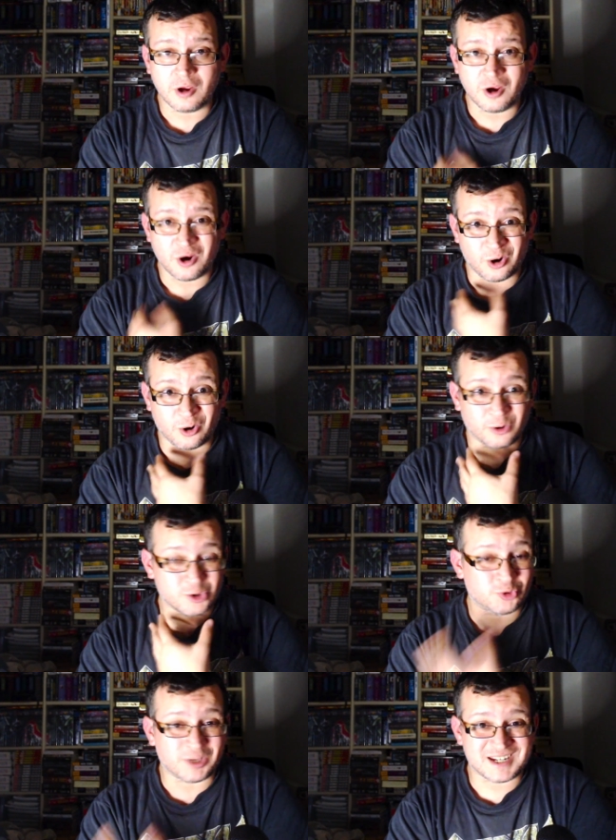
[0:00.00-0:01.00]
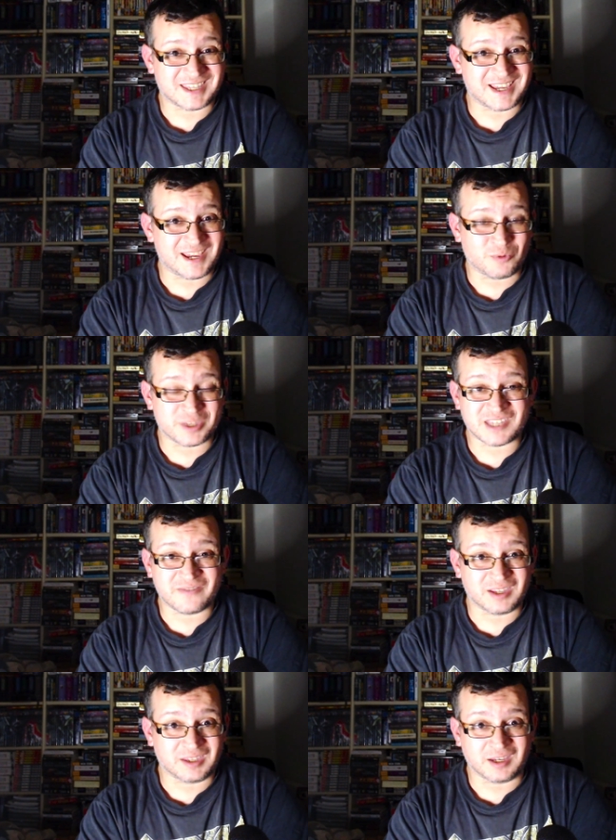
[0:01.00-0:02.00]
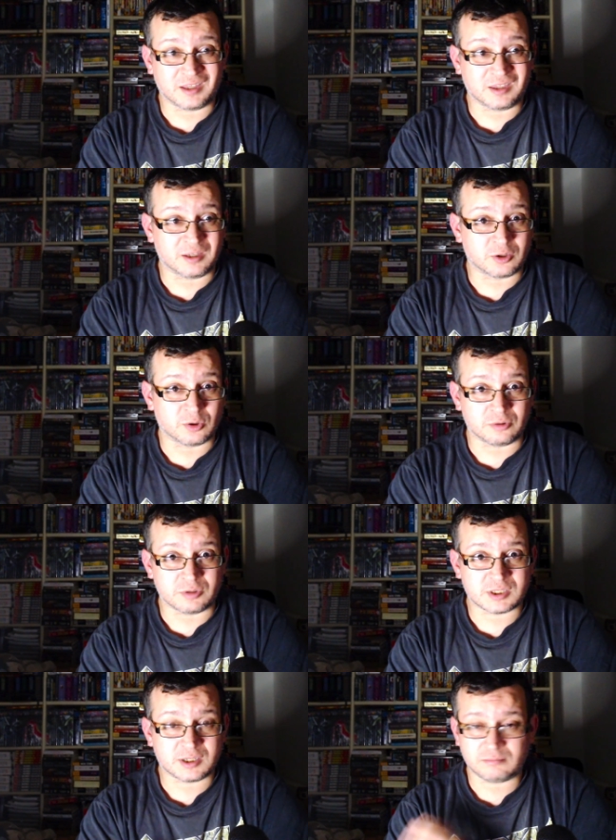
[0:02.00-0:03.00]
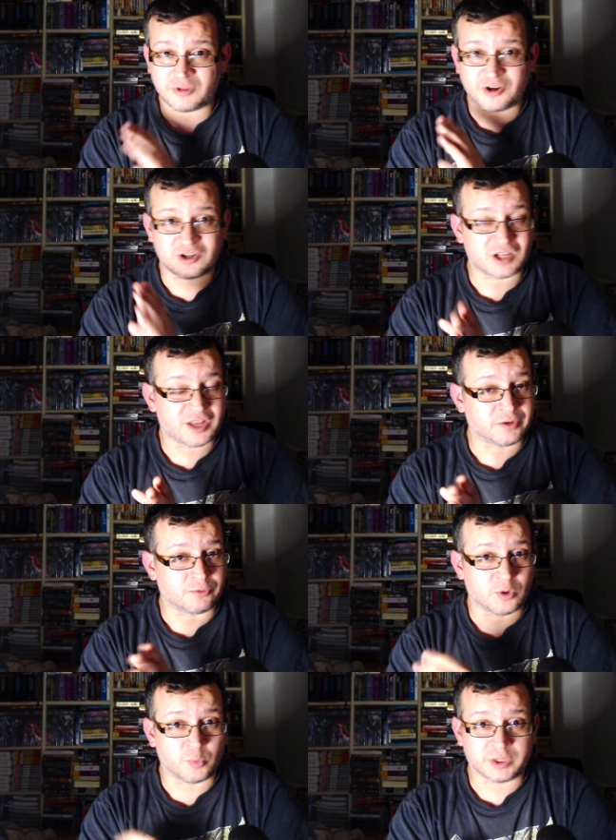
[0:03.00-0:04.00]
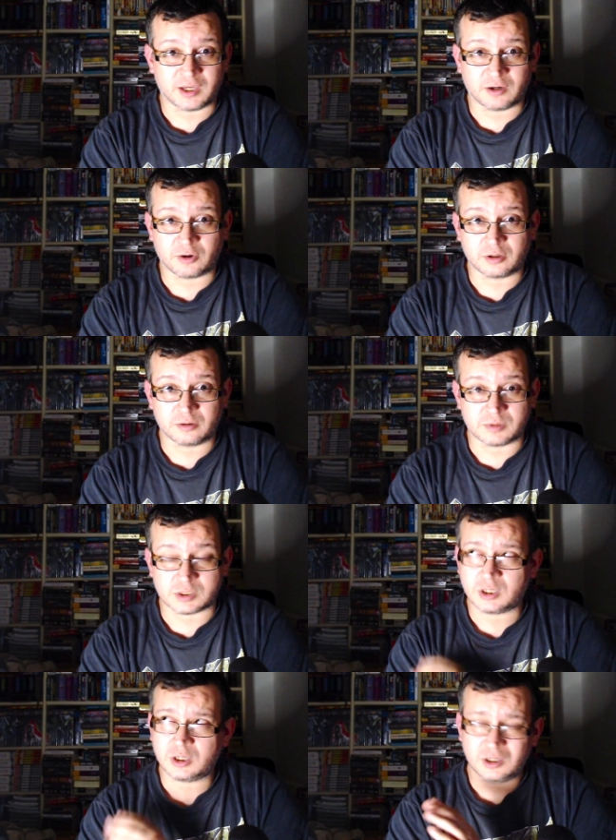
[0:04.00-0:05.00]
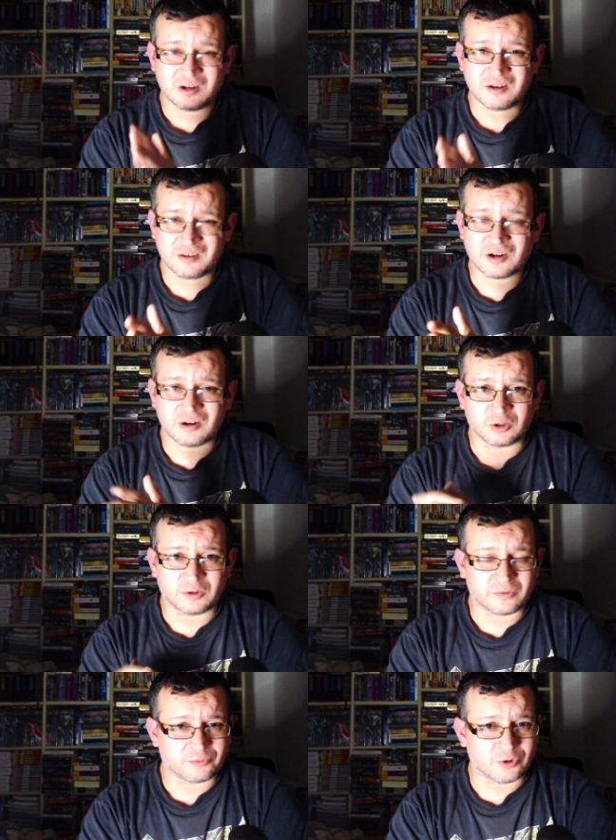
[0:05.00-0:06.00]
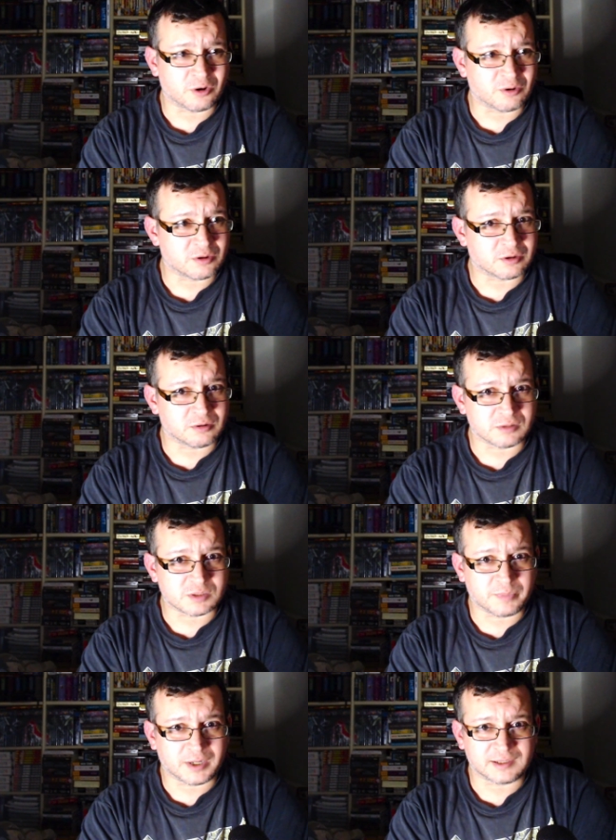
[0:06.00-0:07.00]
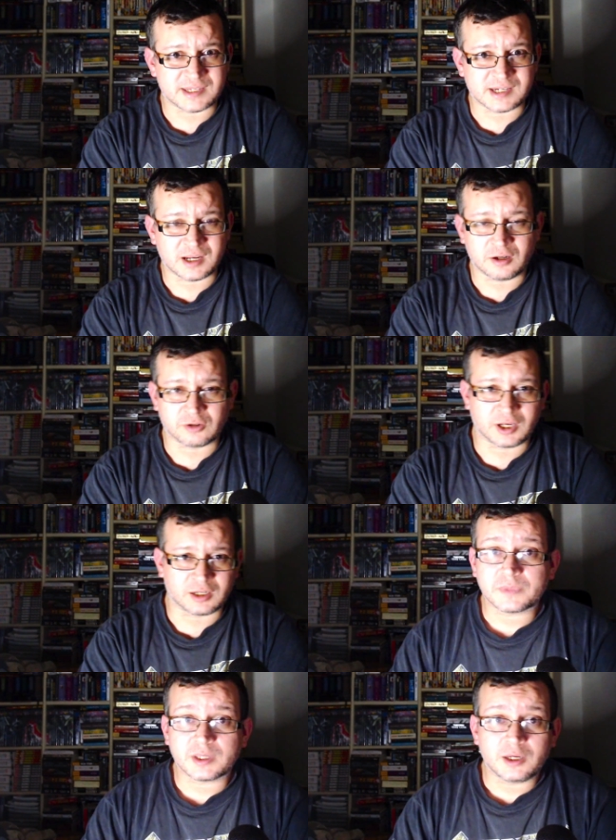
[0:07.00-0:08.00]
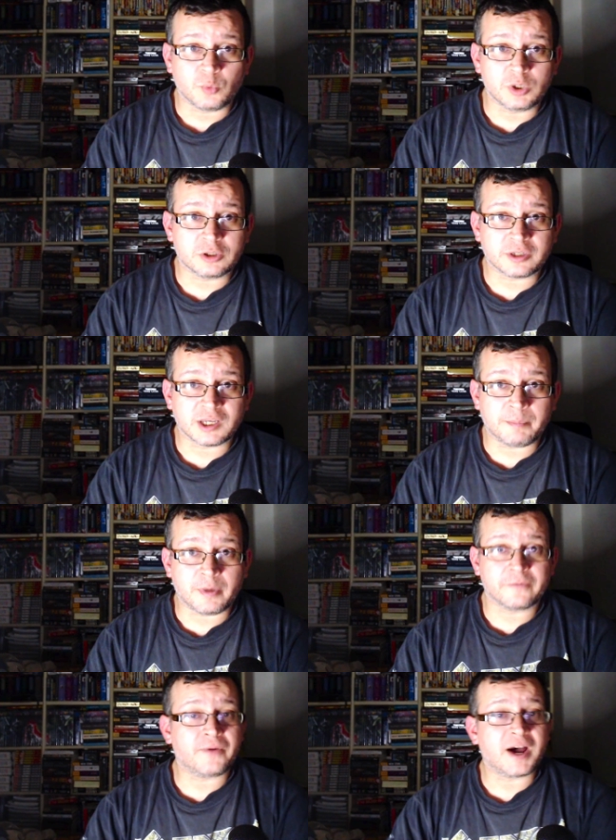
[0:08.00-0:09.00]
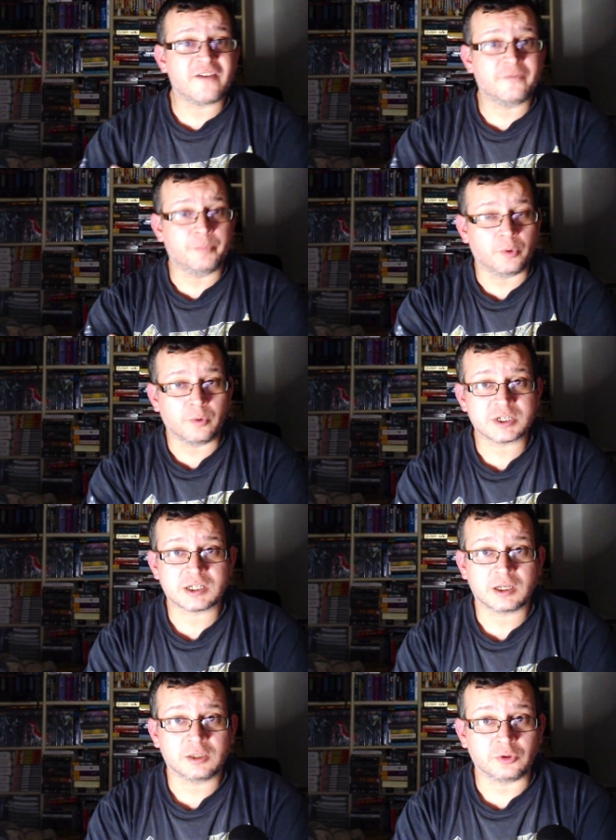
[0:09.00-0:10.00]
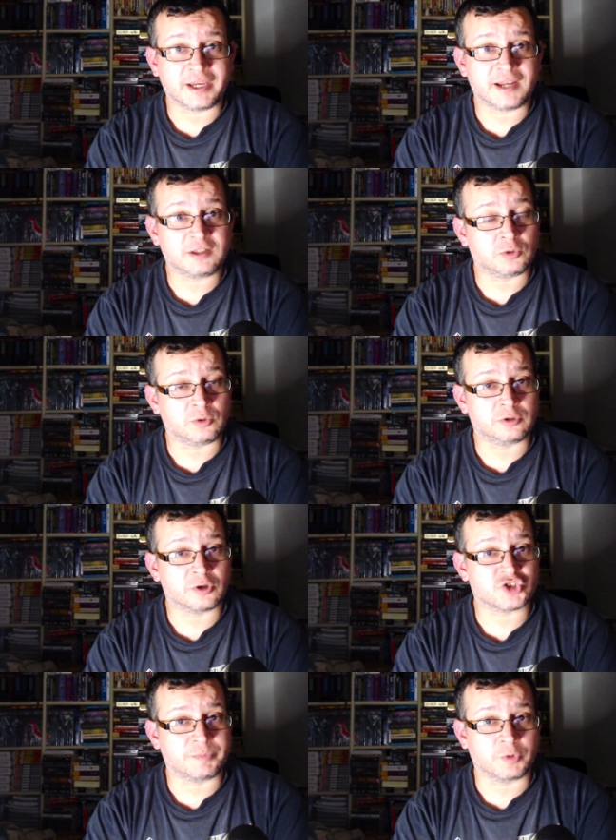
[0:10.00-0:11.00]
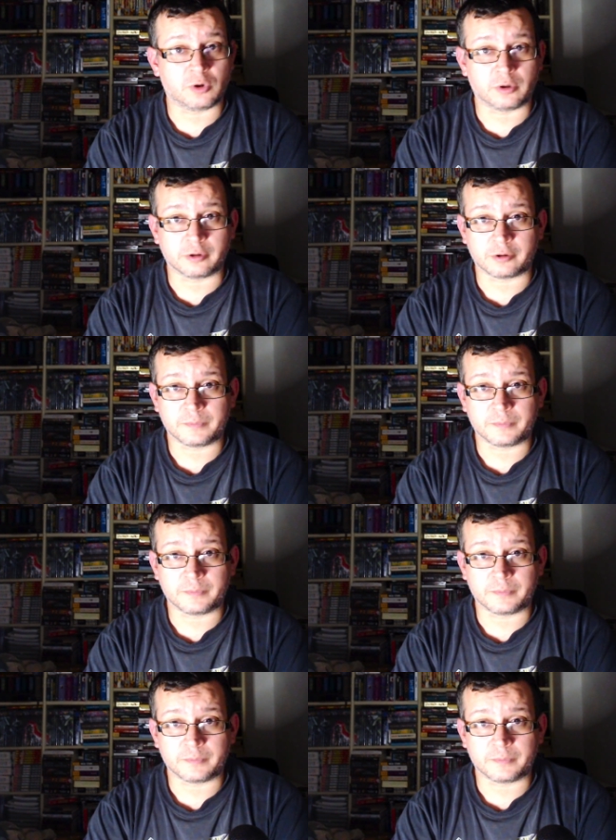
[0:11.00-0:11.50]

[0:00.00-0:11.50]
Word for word: or should I stay with Stephen King and Dean Koontz and there's nothing wrong with King or Koontz there are a lot of wrong with Koontz but let's get not get we're talking about five books to get you into extreme horror.